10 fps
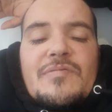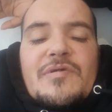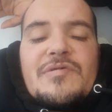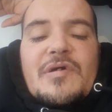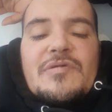
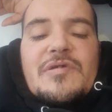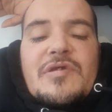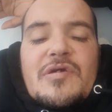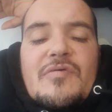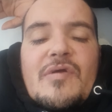to such a
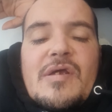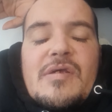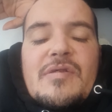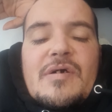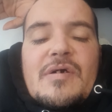
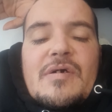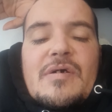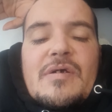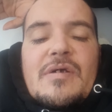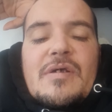degree that
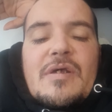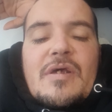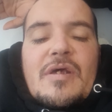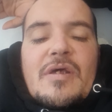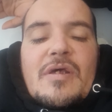
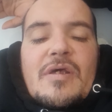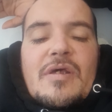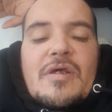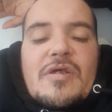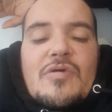
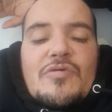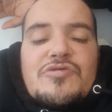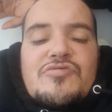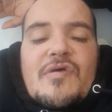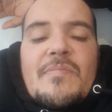you're
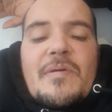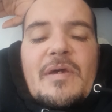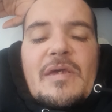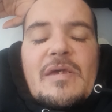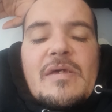
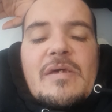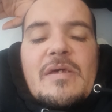dripping.